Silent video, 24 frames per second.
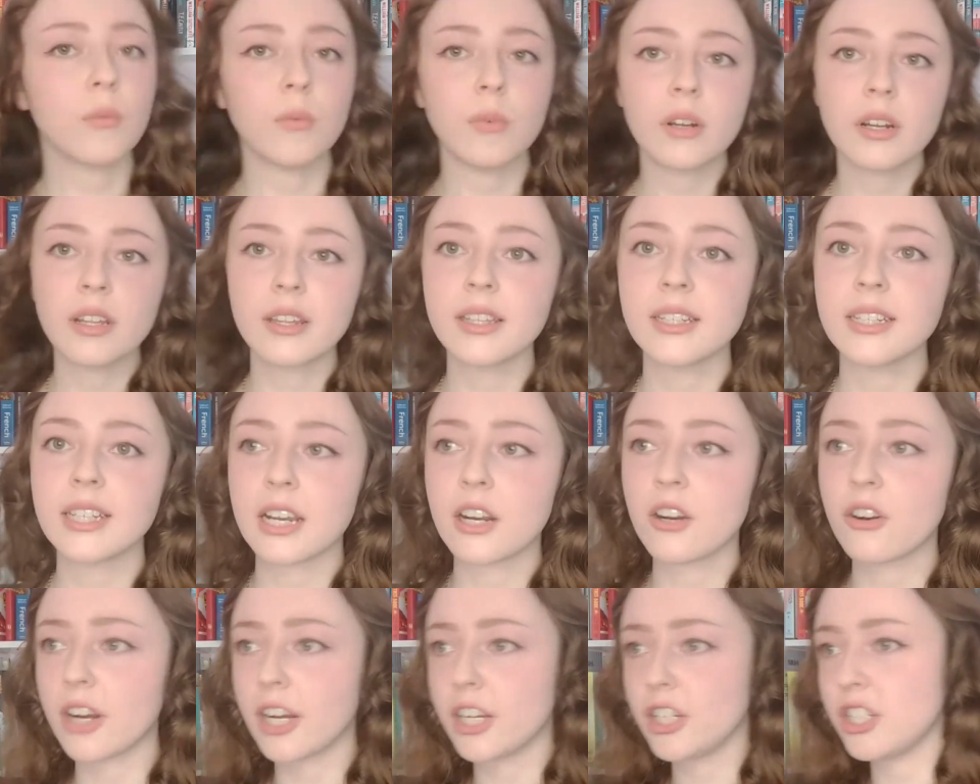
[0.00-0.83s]
What other
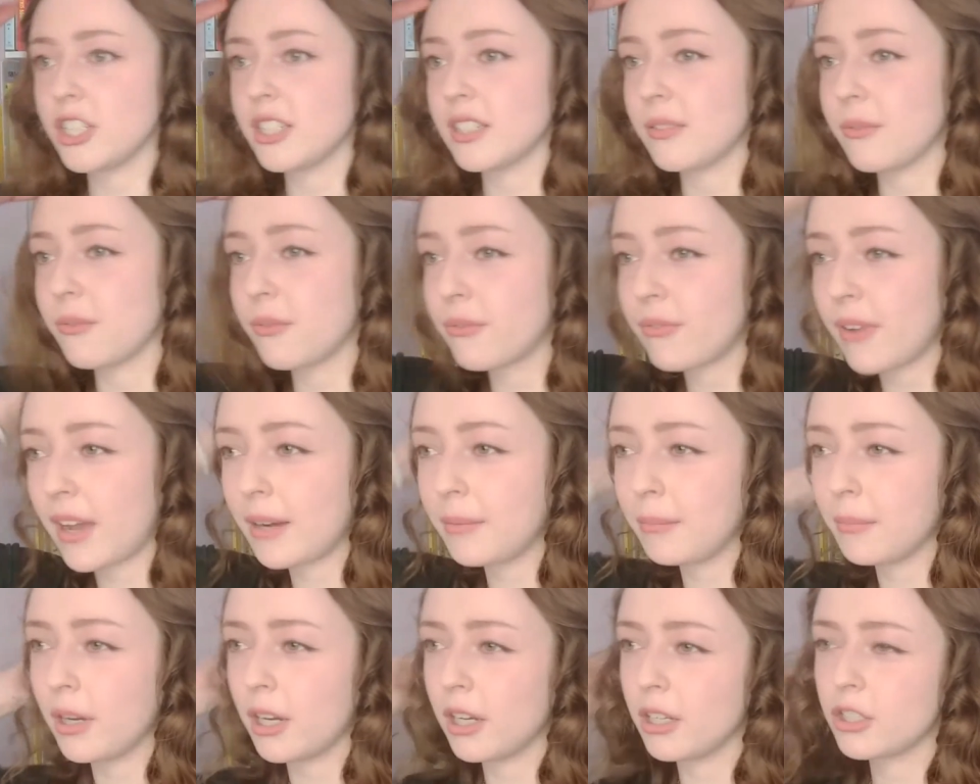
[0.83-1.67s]
decorations and
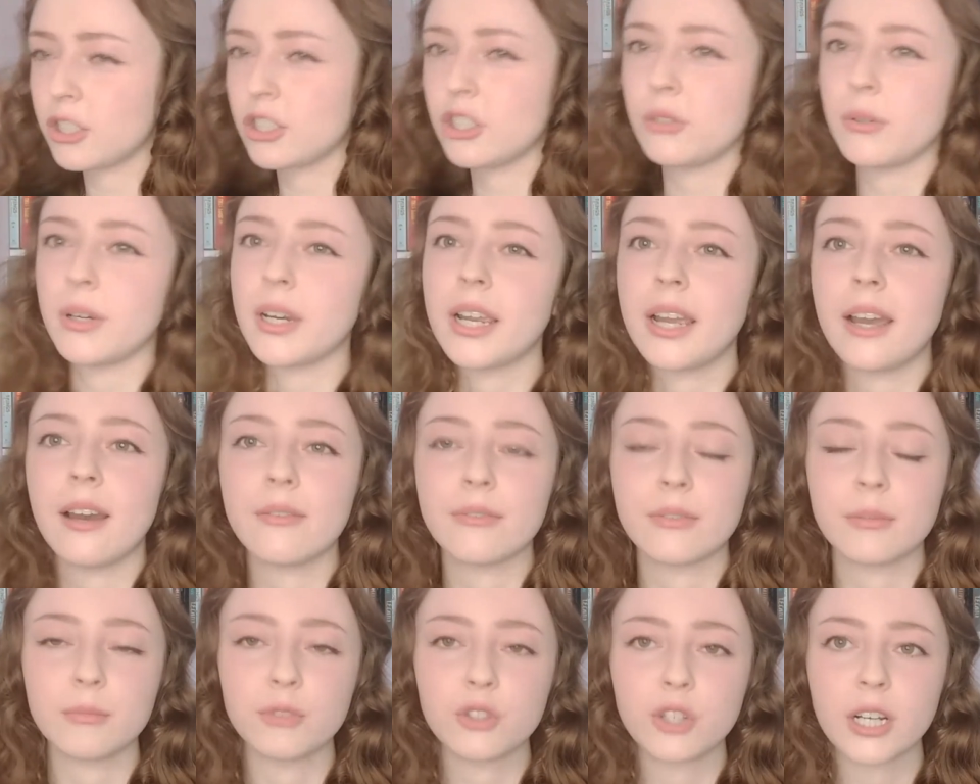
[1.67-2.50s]
fan merch do I
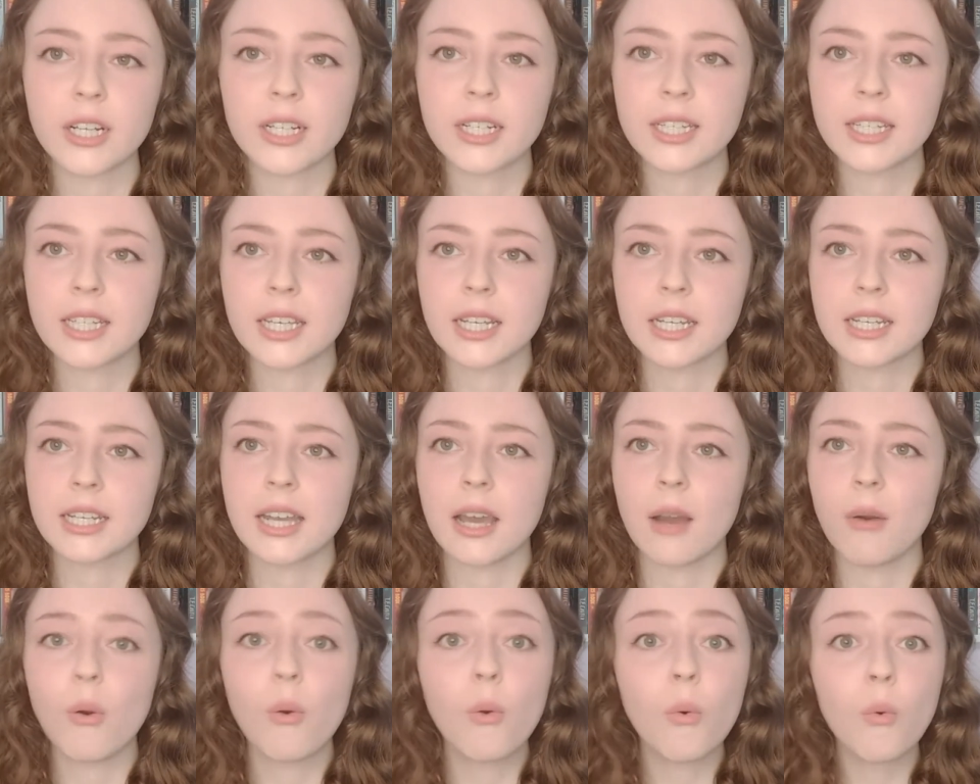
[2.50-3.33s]
have? I'm trying to think
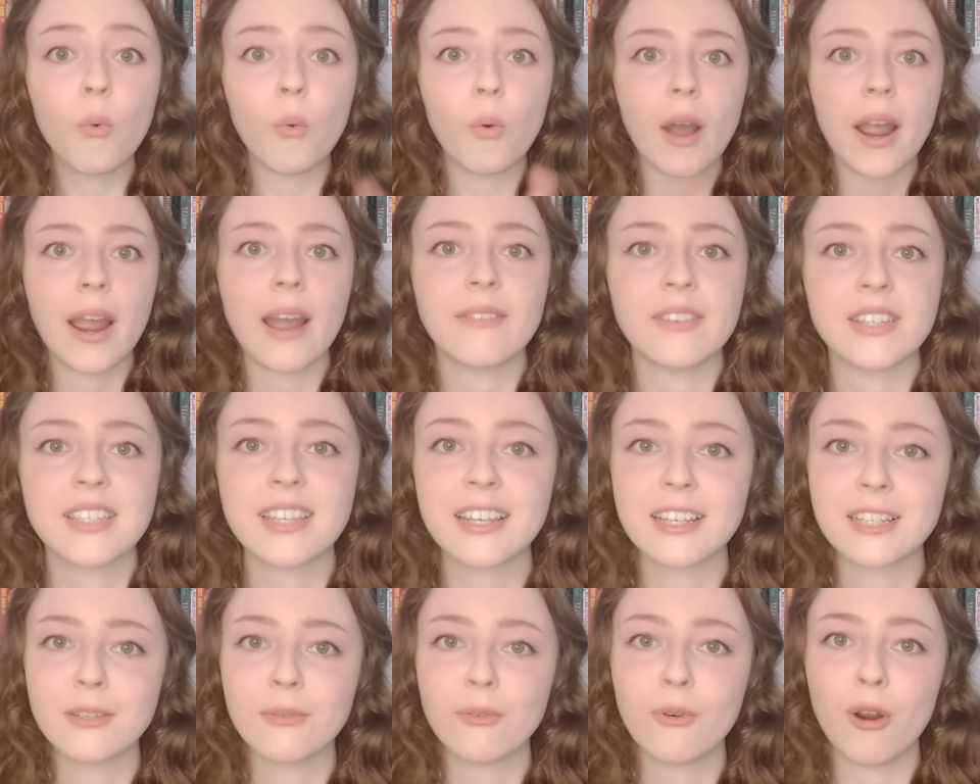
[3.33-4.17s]
now. Ooh, I have a
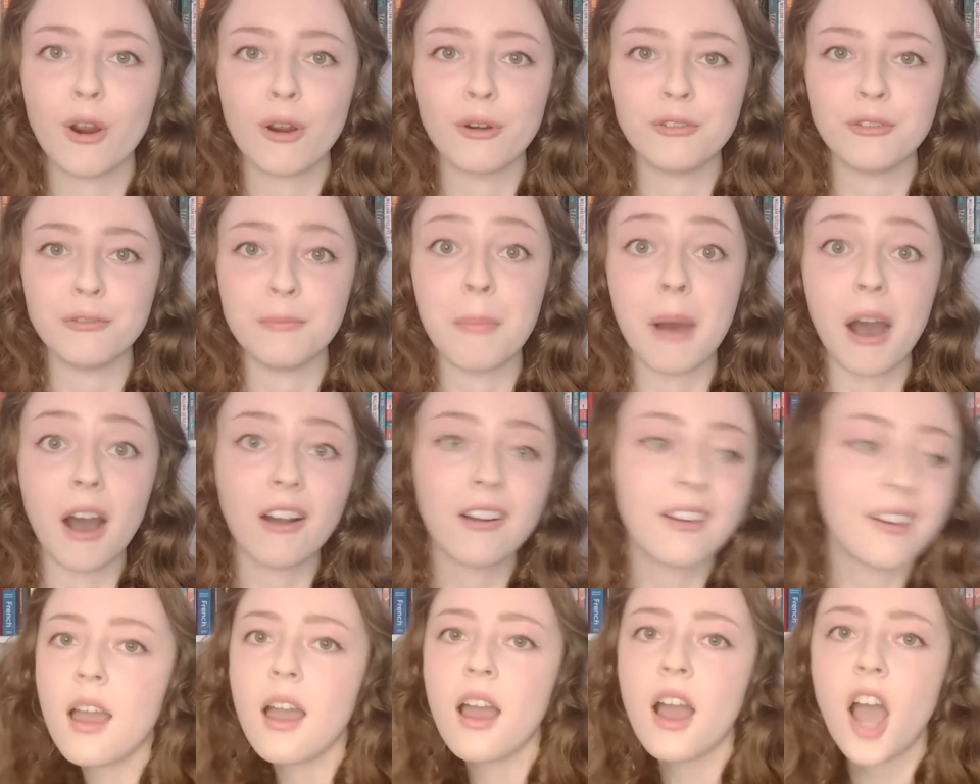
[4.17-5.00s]
Six of Crows
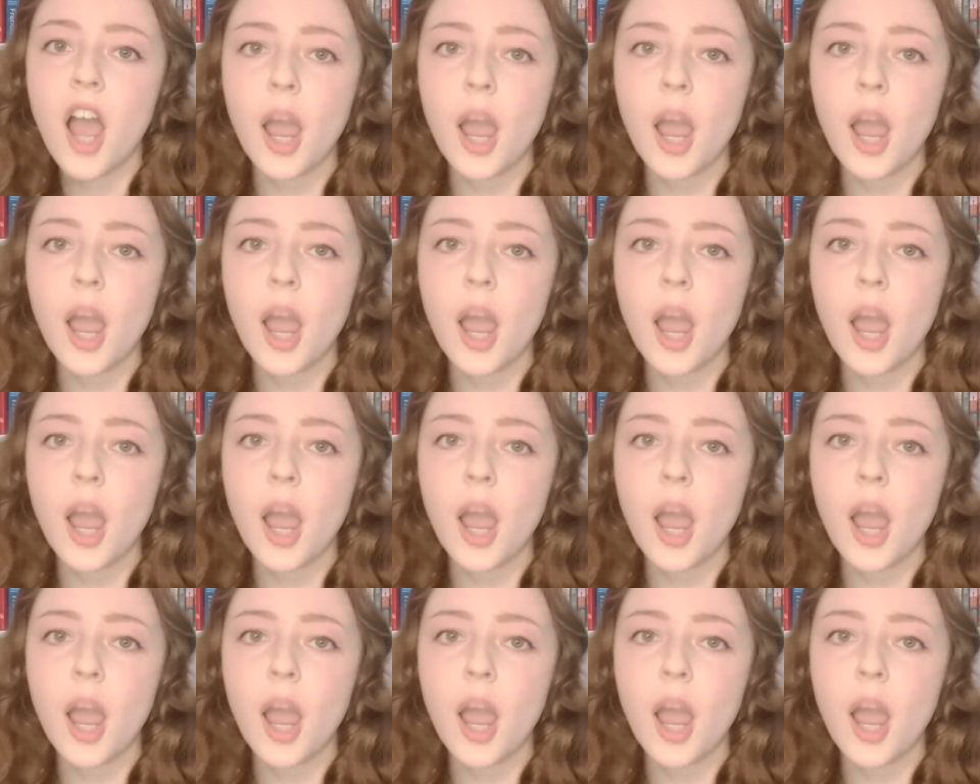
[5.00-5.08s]
mug.